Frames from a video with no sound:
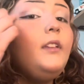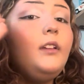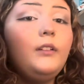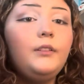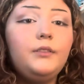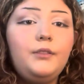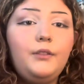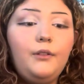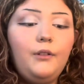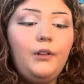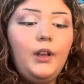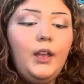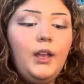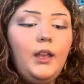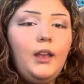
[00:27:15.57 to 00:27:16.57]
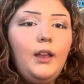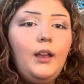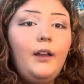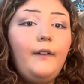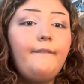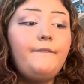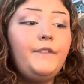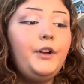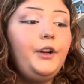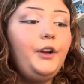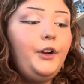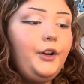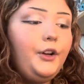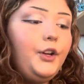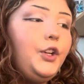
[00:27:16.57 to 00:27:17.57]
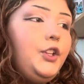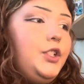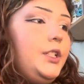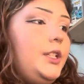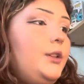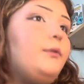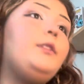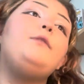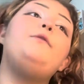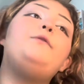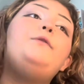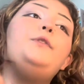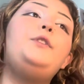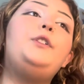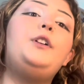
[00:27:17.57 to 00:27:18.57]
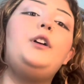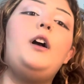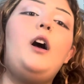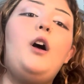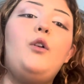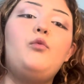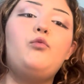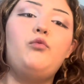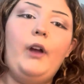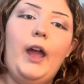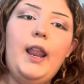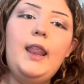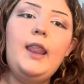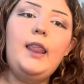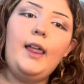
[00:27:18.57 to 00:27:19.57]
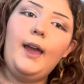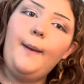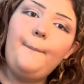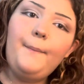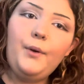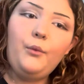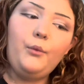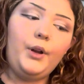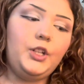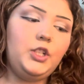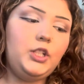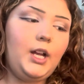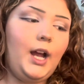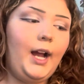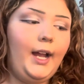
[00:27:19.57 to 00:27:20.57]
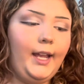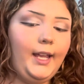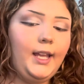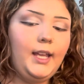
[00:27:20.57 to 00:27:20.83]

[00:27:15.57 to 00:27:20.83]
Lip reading: So for her, she went for a red lip, which I